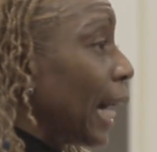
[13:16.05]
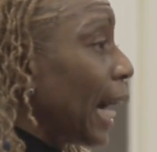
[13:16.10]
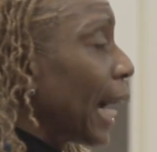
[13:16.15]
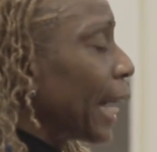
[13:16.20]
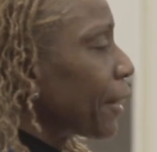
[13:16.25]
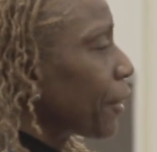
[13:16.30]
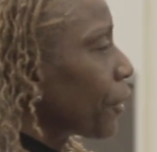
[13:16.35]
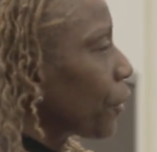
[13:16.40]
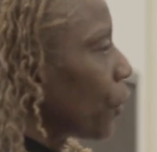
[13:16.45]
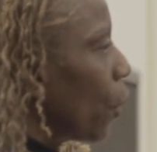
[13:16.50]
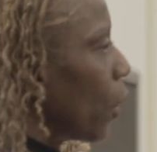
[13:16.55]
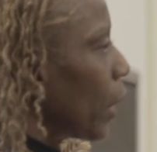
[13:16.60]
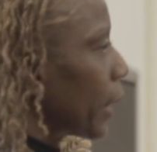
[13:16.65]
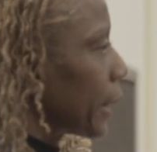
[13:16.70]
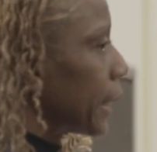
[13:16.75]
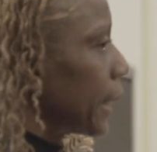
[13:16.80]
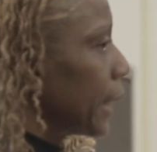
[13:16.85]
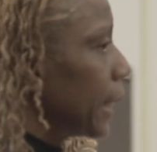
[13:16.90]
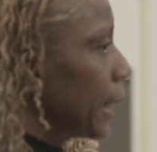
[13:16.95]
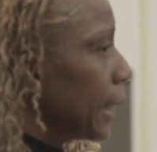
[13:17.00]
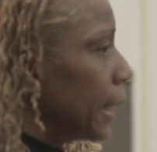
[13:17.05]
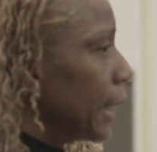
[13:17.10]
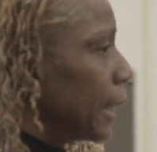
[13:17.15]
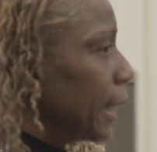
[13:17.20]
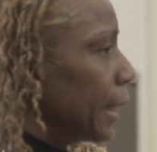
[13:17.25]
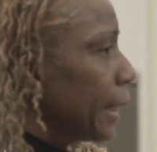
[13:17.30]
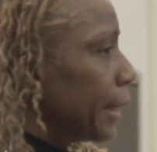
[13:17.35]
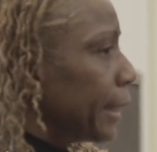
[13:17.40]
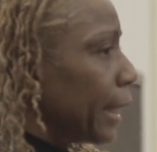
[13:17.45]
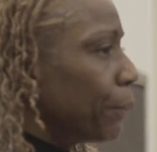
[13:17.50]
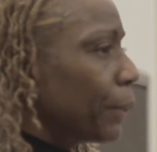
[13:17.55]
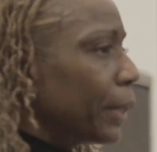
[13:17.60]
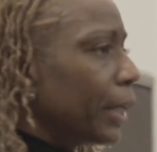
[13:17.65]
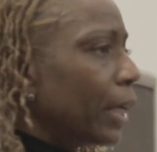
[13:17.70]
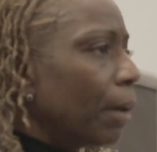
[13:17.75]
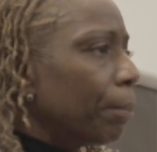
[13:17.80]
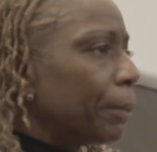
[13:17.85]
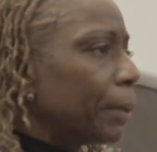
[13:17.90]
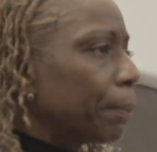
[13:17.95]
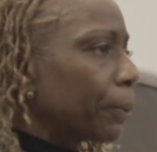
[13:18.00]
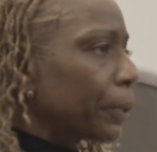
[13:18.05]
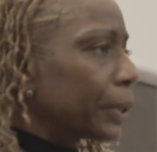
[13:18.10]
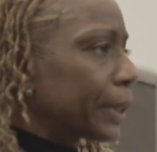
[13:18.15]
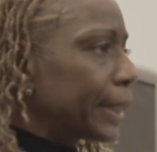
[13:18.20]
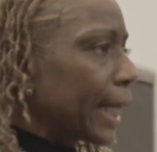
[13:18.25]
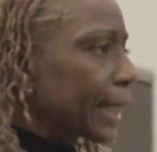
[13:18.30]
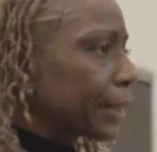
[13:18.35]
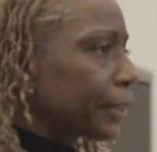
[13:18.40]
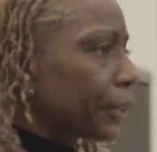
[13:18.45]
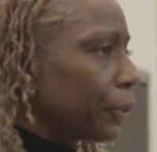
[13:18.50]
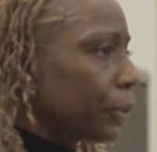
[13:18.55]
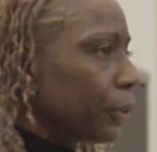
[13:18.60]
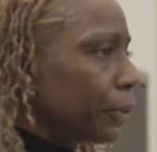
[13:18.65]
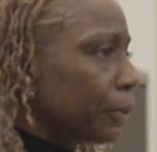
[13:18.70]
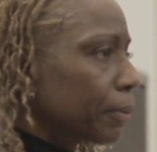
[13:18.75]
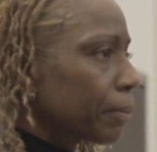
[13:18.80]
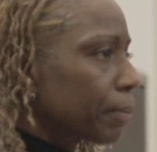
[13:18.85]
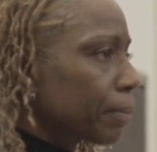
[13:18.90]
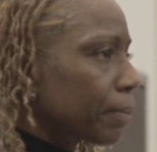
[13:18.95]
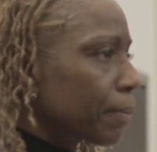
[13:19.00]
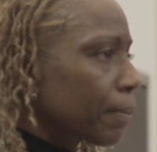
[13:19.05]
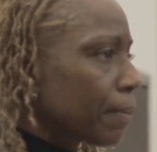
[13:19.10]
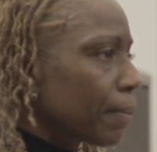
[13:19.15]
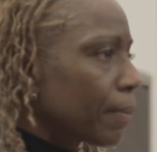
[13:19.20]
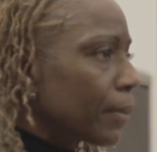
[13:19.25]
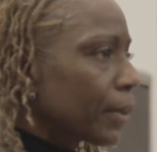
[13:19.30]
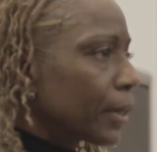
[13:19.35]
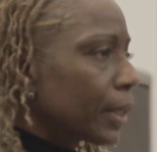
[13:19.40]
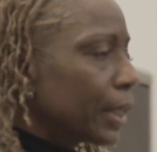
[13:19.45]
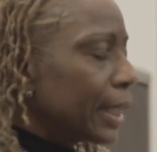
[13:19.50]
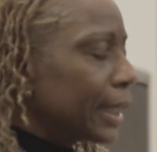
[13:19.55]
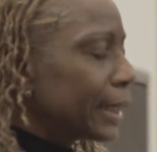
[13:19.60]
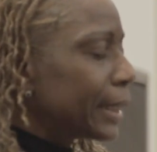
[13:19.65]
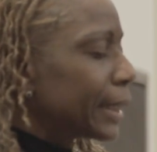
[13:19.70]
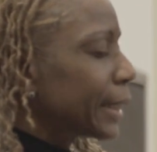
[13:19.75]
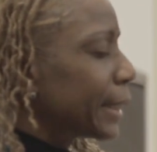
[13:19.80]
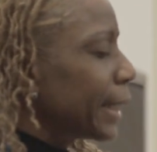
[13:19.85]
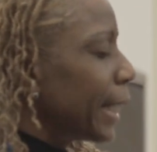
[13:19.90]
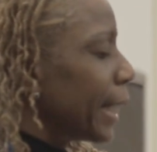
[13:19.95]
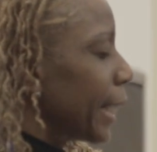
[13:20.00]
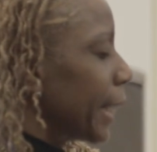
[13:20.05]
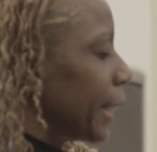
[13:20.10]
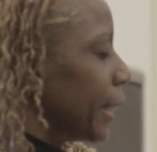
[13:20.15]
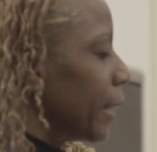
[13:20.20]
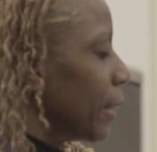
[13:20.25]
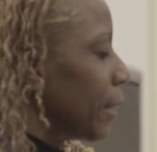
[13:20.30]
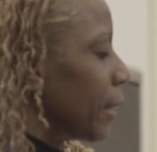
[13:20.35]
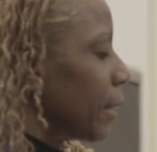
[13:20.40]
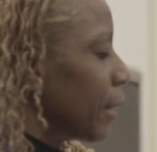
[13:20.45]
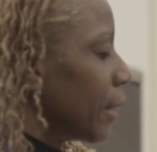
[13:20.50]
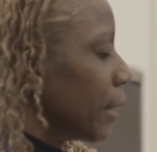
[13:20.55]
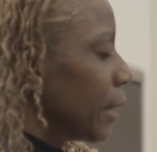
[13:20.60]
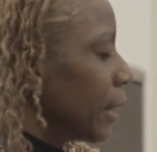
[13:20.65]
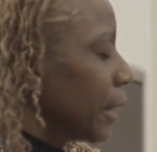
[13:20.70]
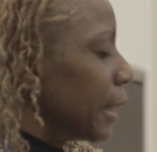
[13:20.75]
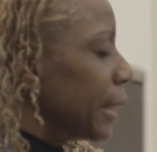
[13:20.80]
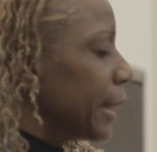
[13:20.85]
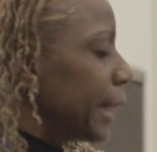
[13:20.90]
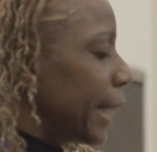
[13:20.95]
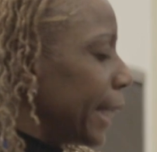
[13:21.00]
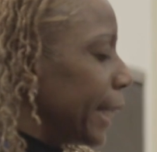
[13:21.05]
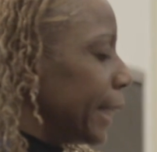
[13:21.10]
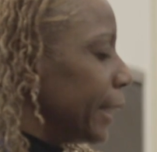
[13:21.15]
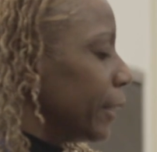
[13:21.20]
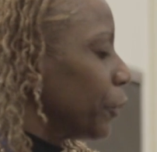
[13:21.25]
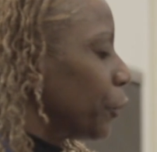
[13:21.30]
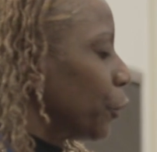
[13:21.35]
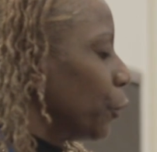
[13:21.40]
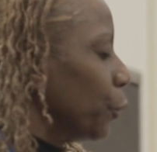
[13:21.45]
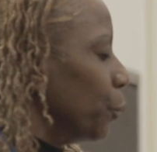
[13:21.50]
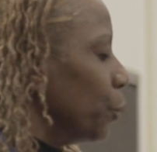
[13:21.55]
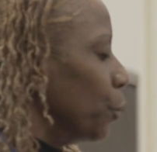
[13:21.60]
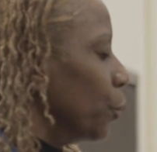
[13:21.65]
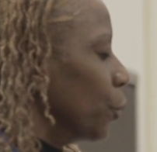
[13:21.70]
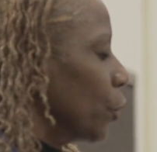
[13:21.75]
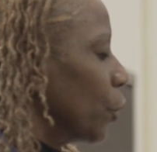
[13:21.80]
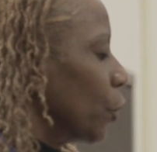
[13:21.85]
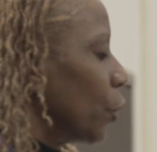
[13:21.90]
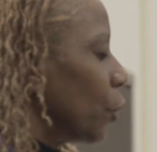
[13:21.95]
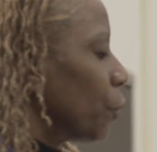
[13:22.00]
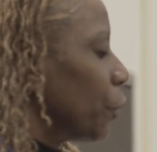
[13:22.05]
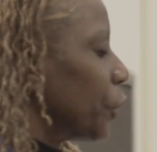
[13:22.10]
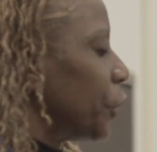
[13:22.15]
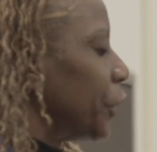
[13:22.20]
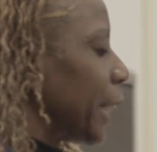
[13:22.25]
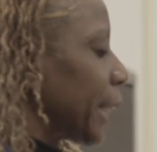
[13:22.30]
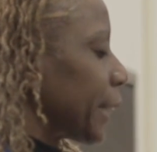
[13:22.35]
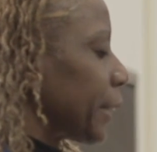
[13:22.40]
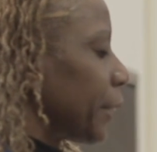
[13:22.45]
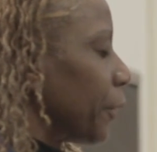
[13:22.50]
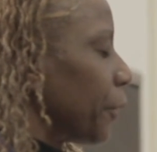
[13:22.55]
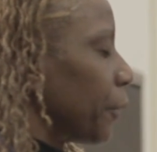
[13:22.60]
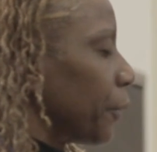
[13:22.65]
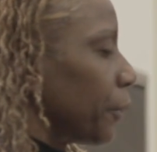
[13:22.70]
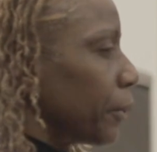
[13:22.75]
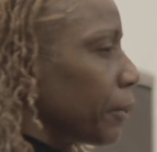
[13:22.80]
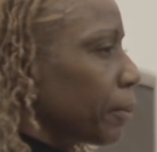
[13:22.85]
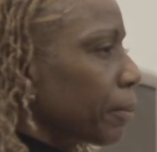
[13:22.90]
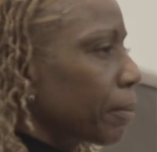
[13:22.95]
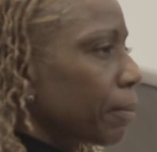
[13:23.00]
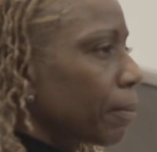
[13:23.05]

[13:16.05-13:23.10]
I thought they would help me protect her. Instead, they too rejected her.